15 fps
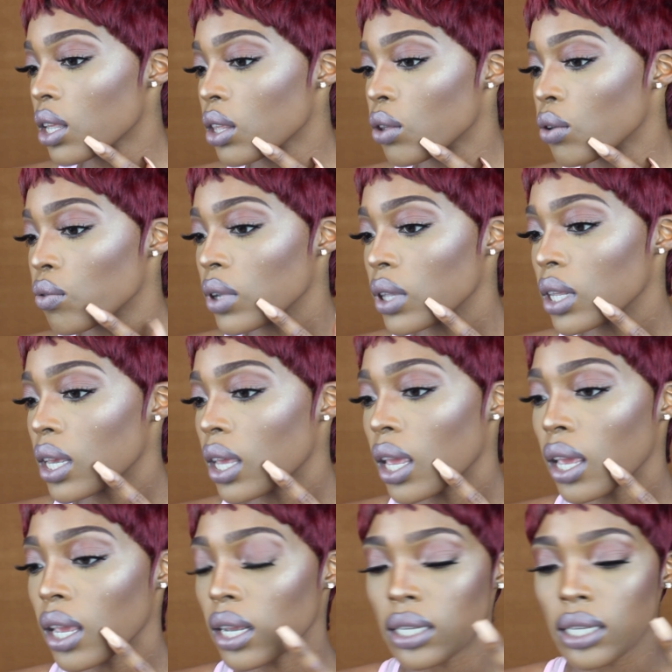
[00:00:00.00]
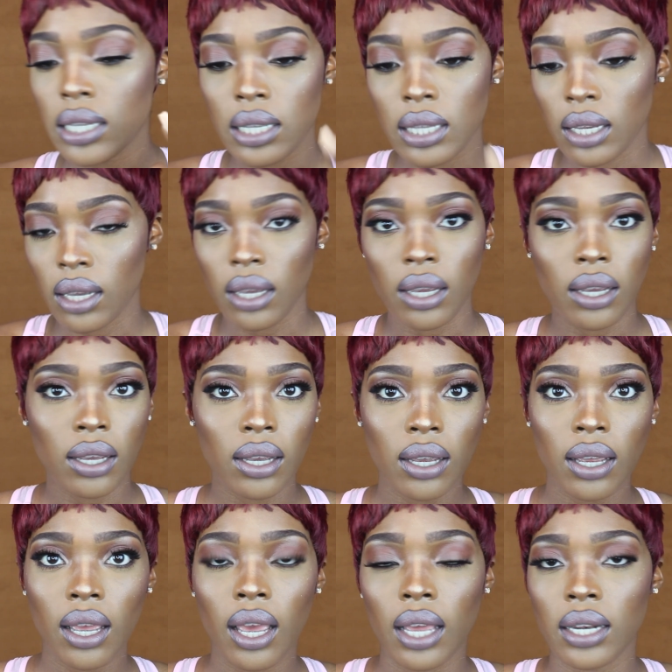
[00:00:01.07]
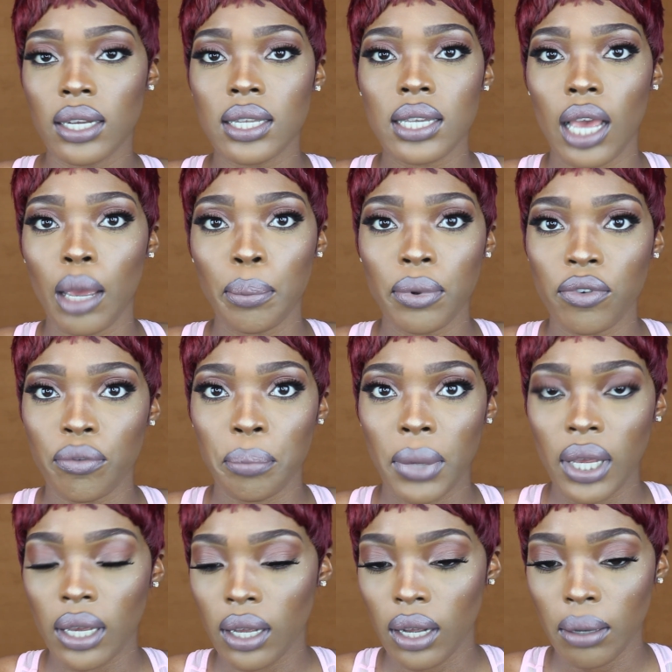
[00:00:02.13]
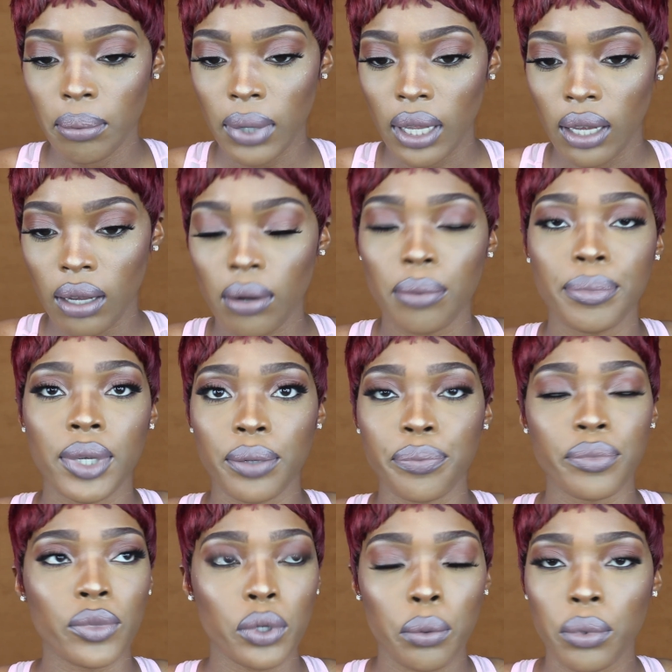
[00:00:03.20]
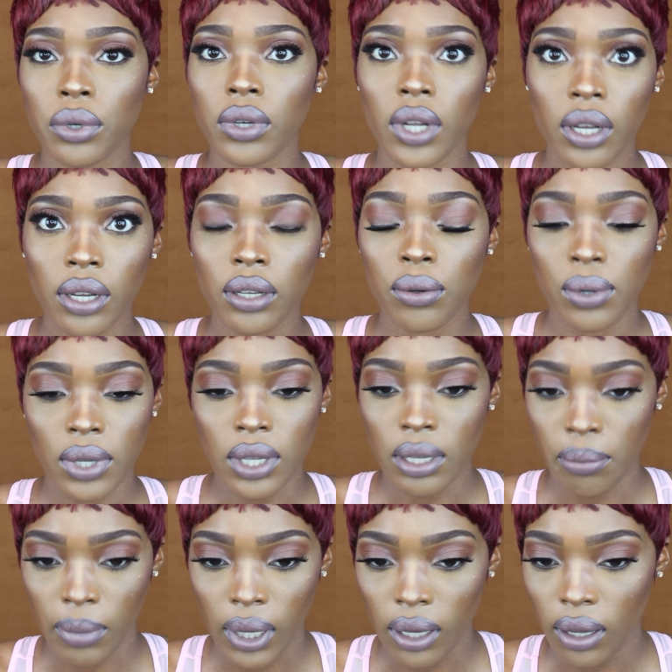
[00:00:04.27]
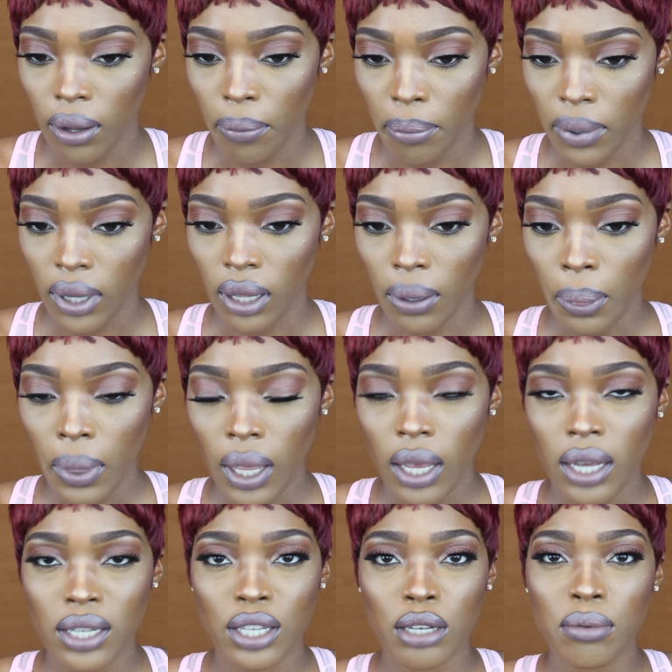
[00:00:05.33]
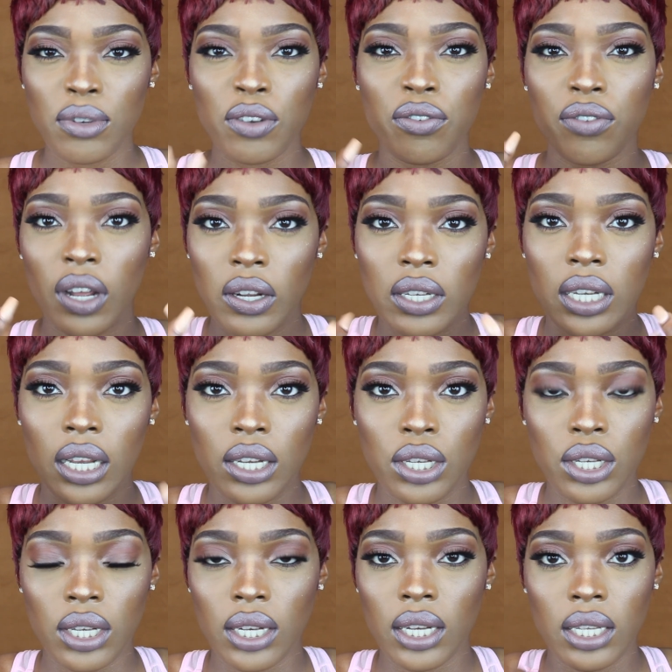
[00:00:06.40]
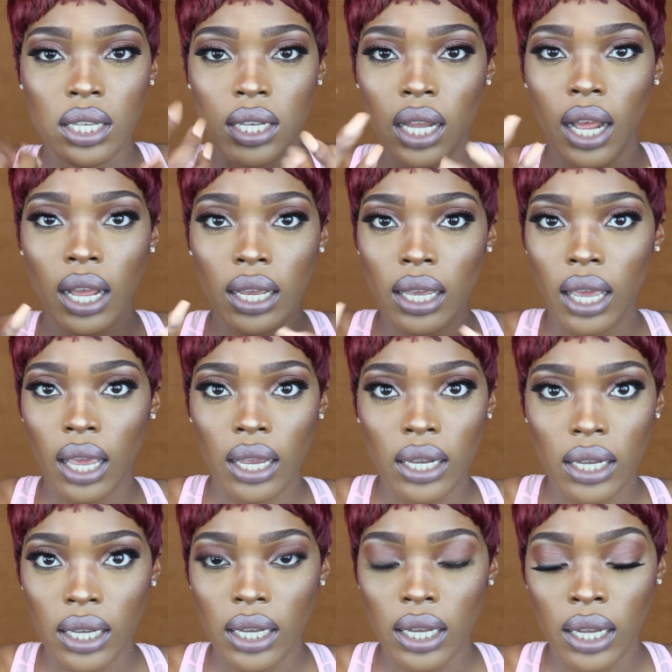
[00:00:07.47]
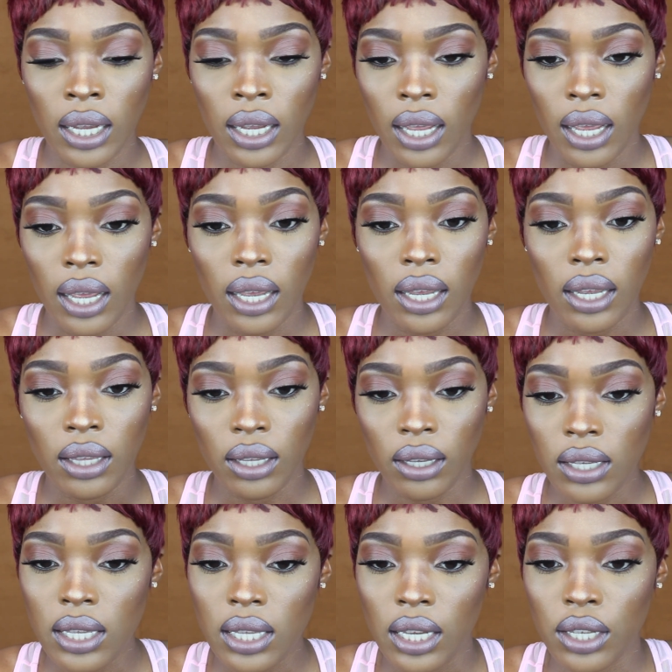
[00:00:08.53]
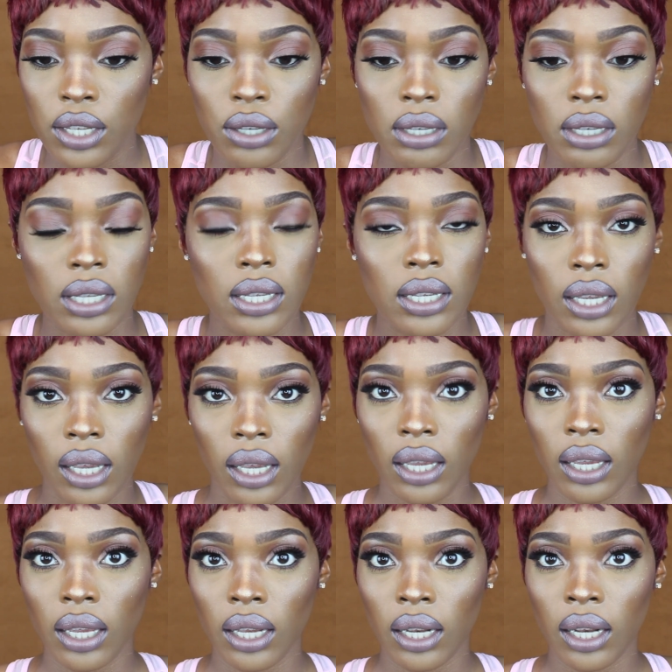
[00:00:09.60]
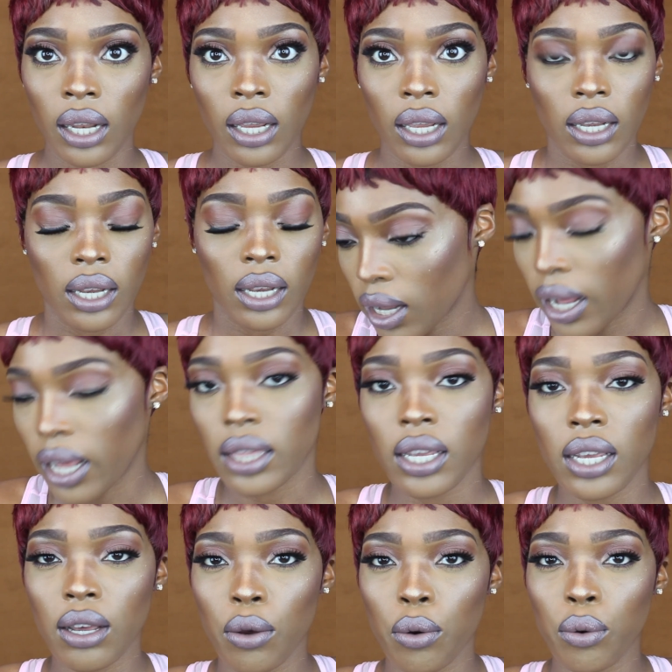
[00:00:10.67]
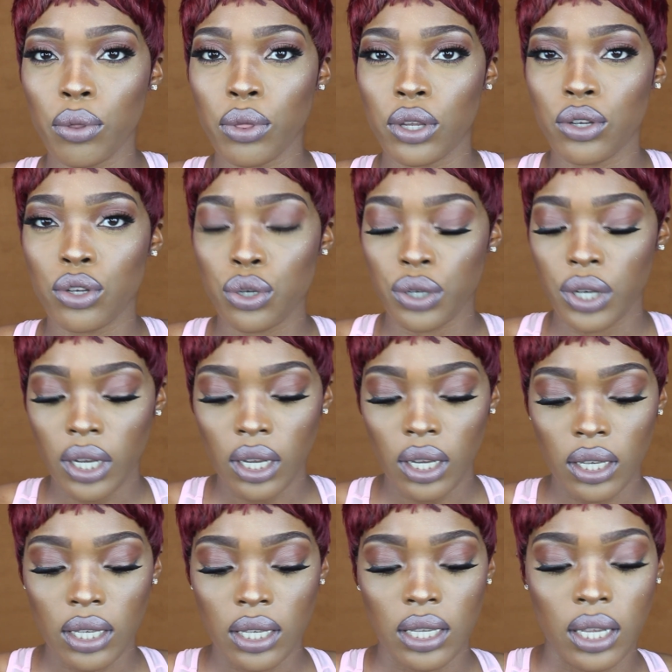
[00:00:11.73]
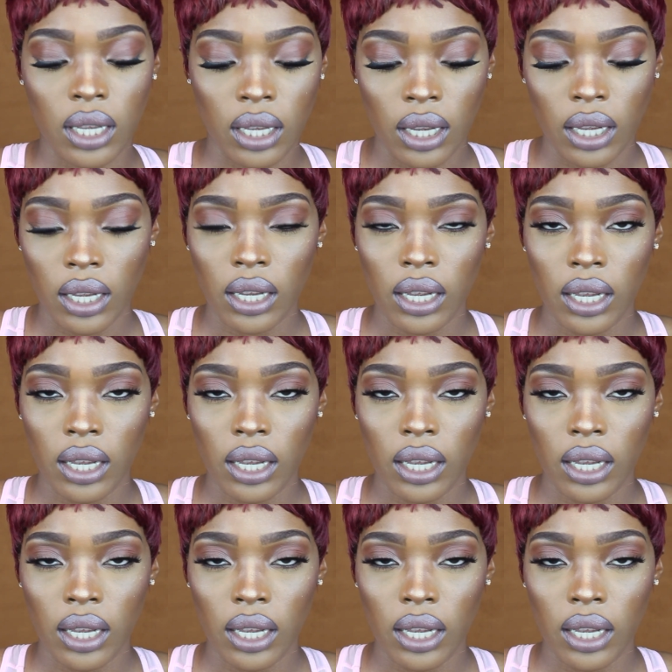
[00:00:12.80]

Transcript: you really can't see any type of makeup. Like, I mean, well, duh, you can see makeup, but in terms of foundation, it's not cakey. It looks like your skin. I think the trick is the